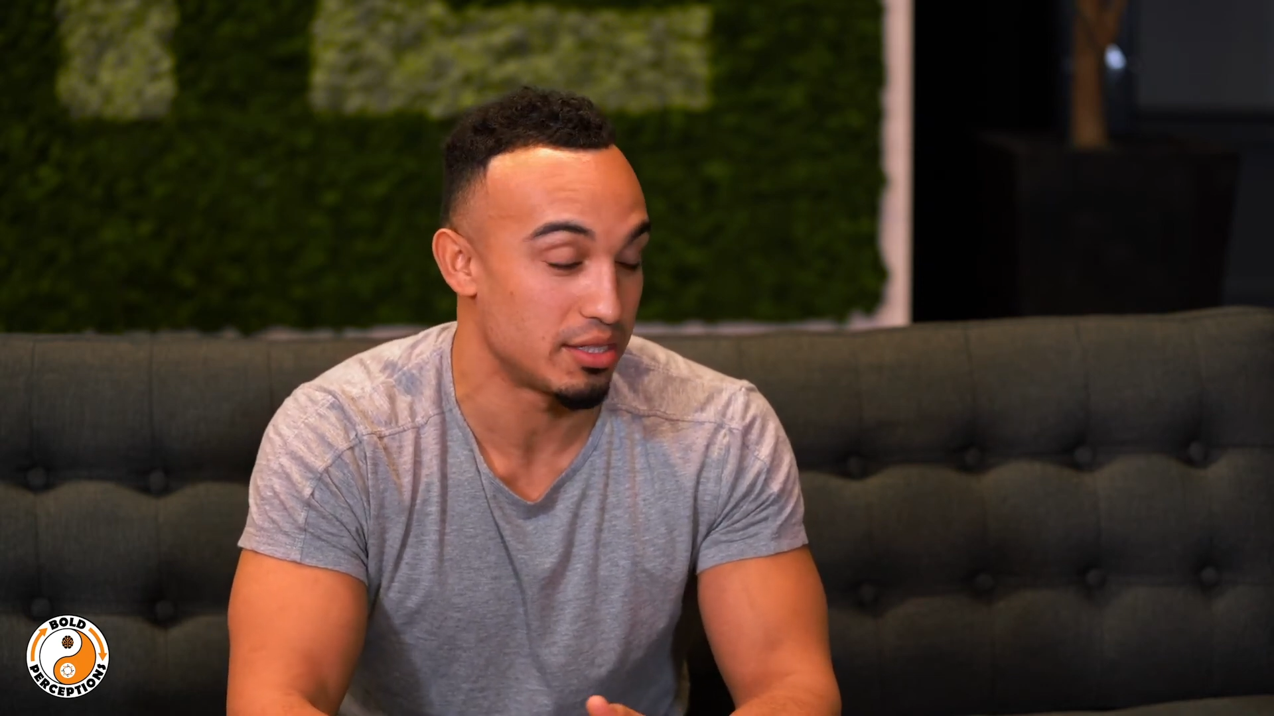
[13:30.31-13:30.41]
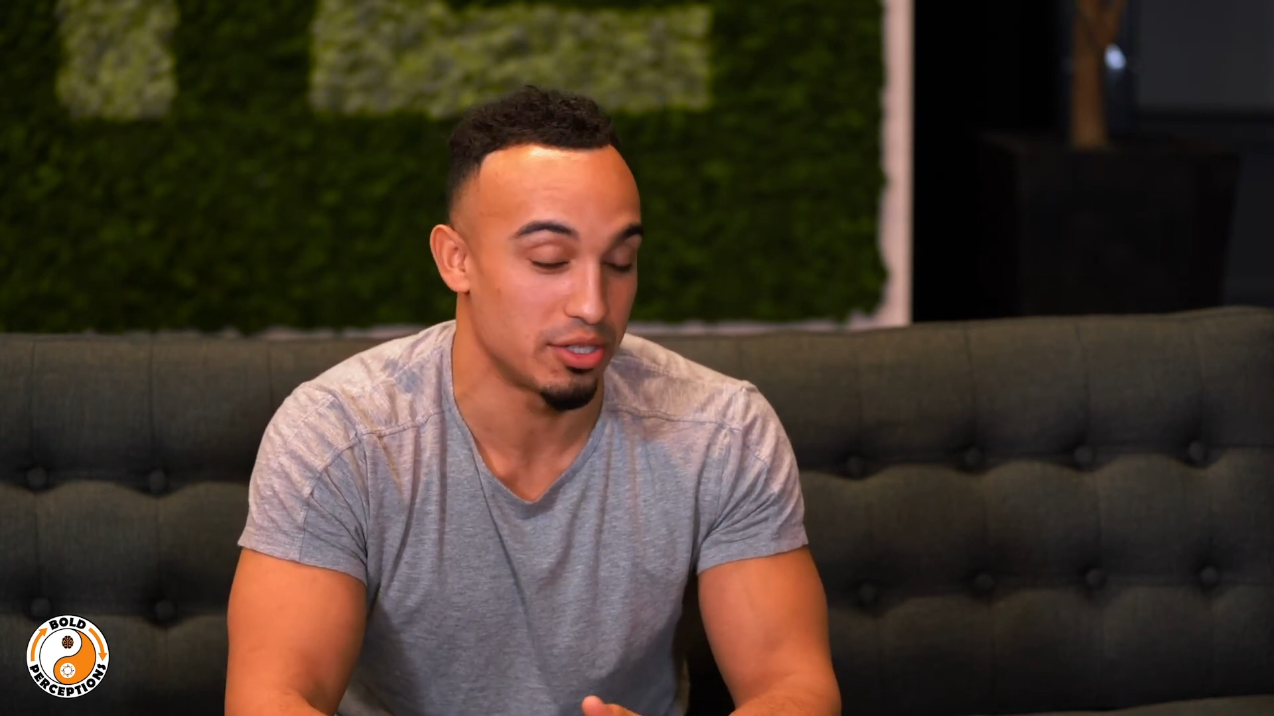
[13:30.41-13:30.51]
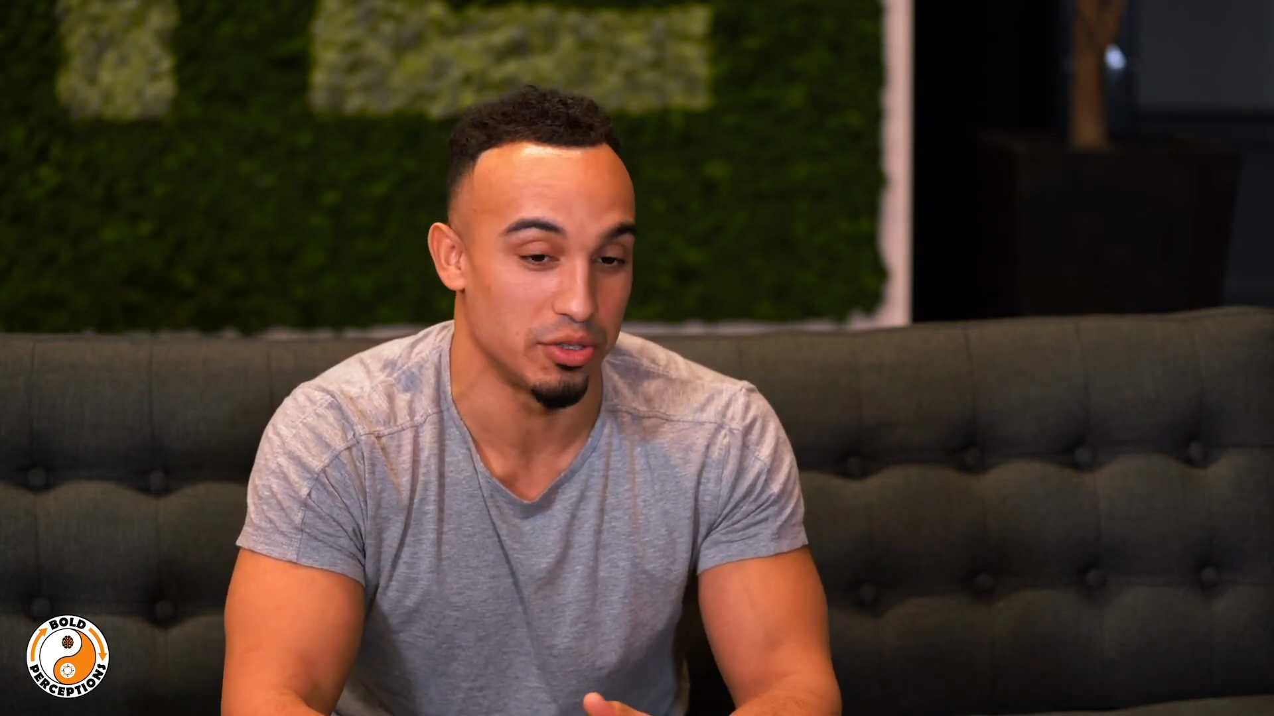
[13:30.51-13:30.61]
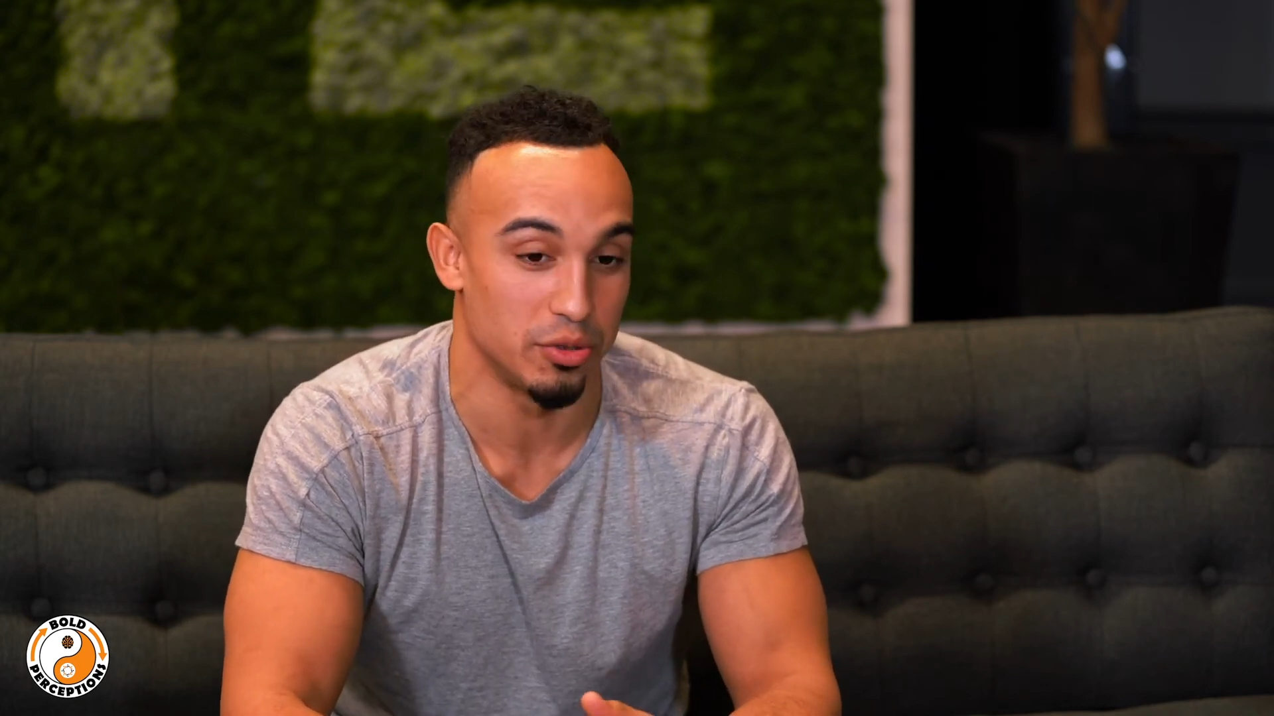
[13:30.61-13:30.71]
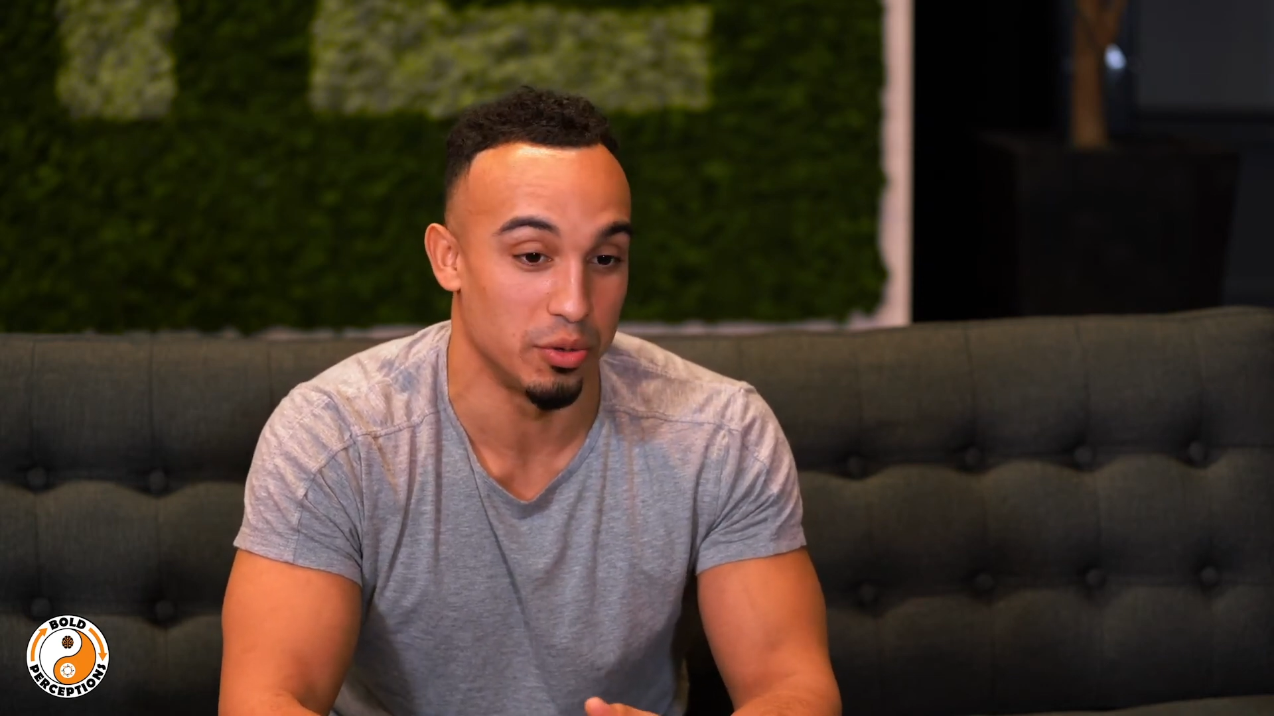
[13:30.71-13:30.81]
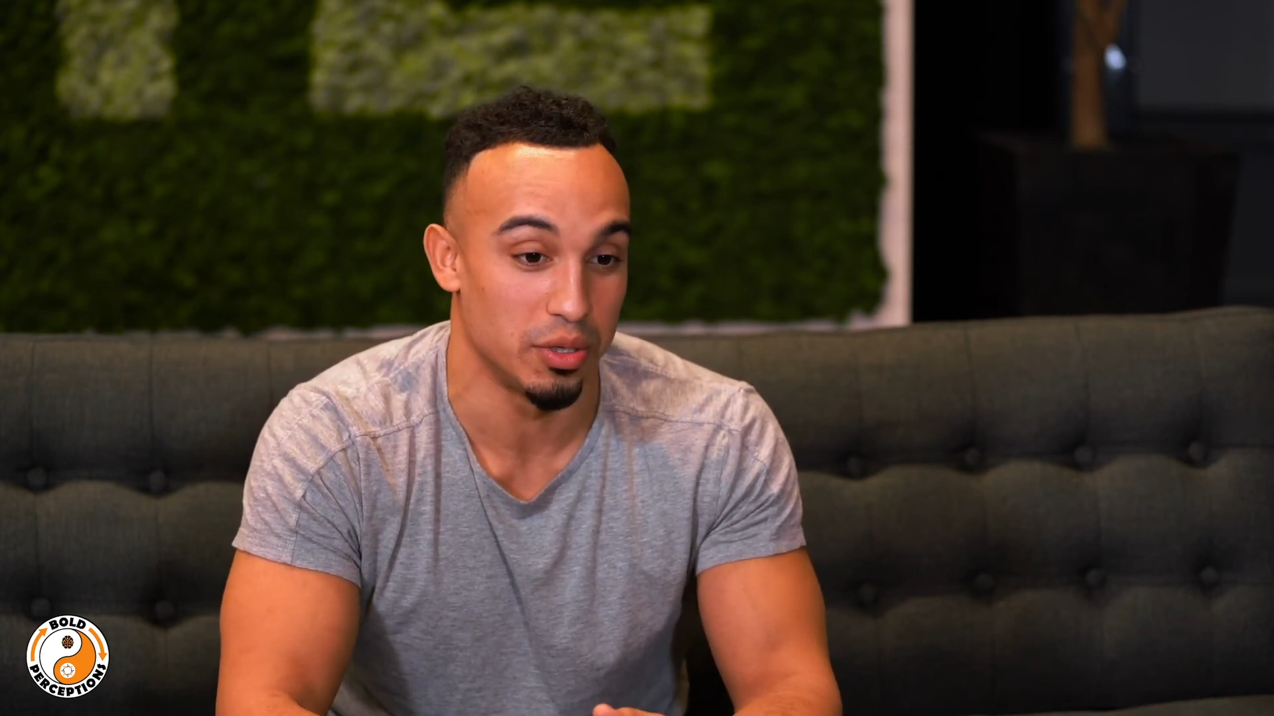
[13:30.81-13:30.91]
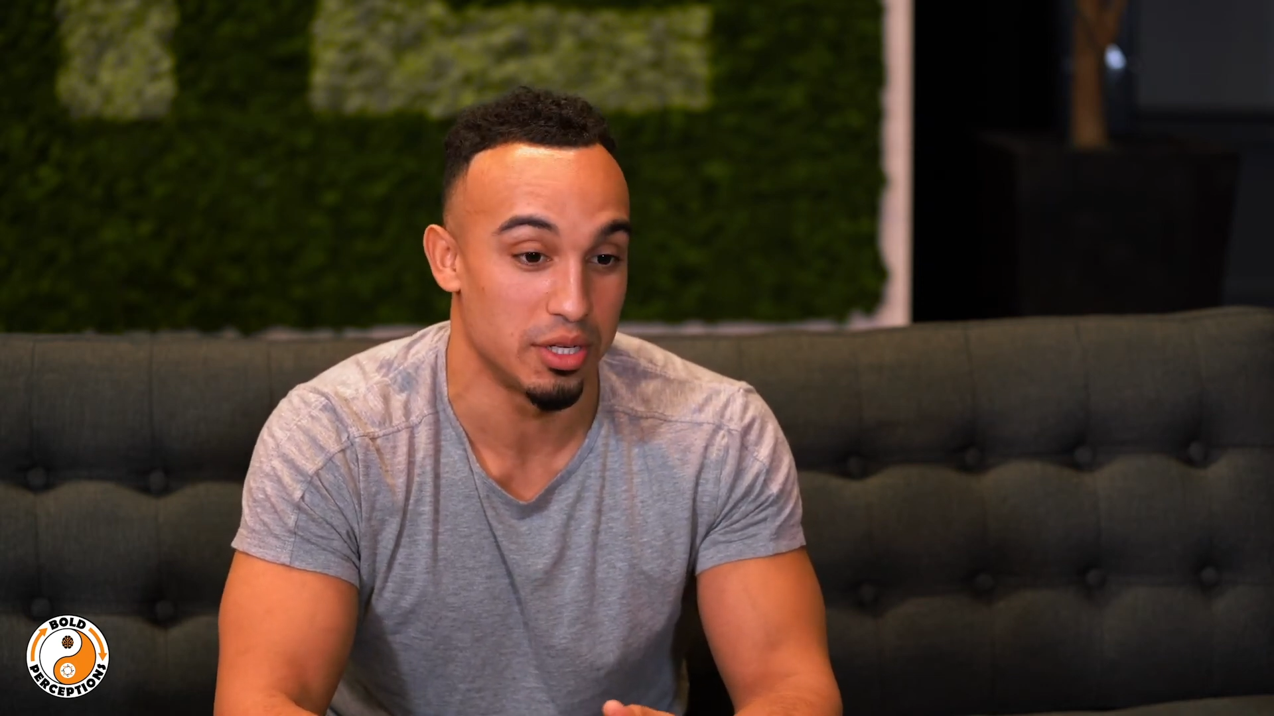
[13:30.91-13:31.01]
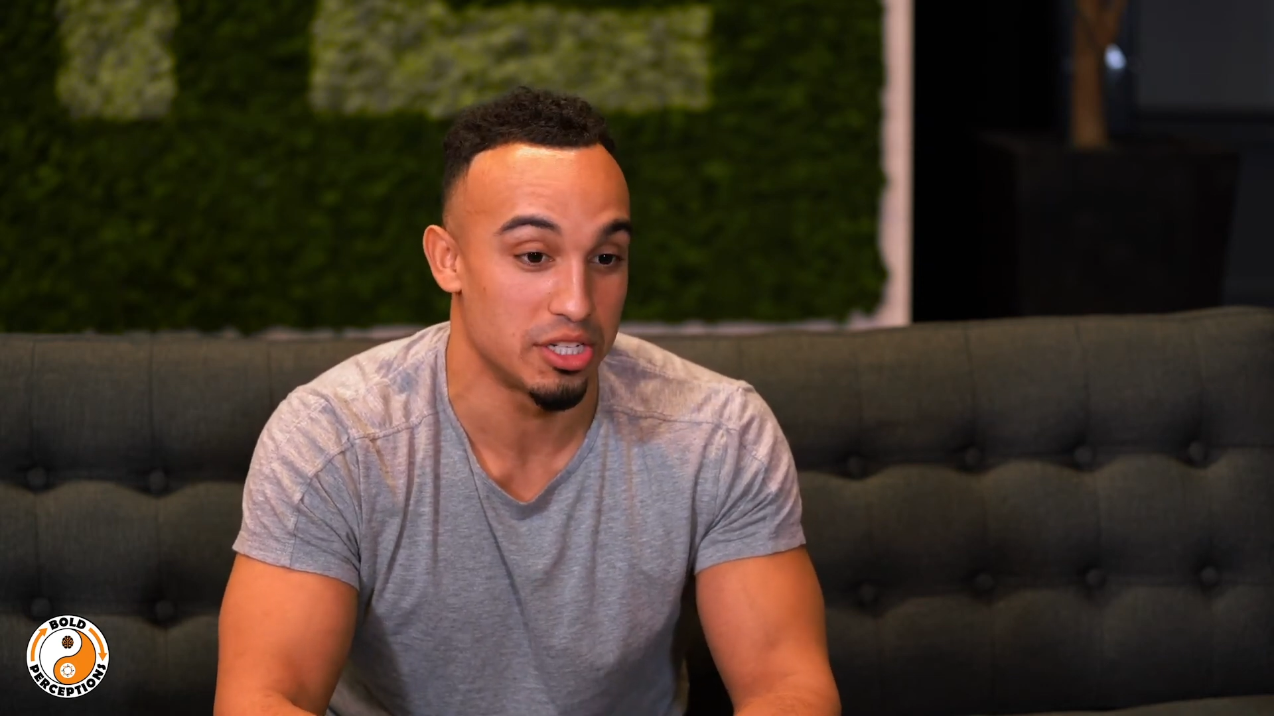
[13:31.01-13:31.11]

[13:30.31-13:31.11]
to